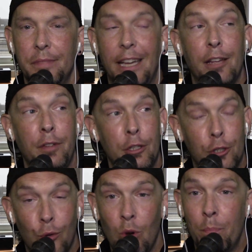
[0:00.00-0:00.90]
And if you
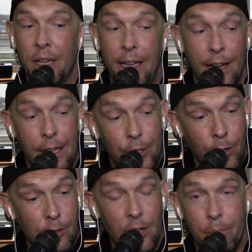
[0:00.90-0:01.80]
screw up a kid, he
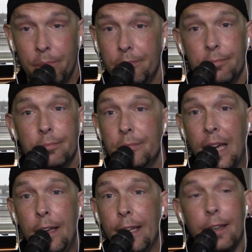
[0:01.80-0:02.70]
turns up
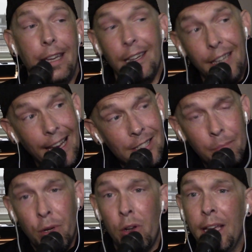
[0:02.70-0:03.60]
ending, he ends
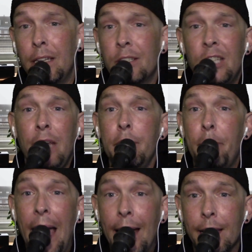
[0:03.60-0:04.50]
up turning into Stephen
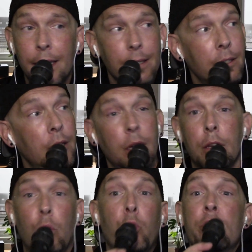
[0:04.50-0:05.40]
Paddock
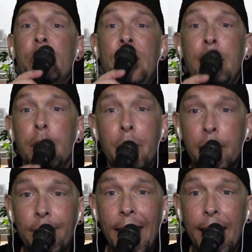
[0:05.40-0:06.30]
or a Stephen
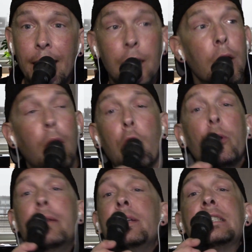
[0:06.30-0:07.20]
McVeigh
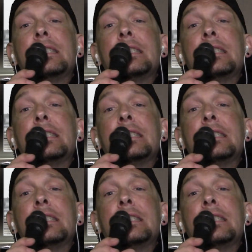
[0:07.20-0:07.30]
or even a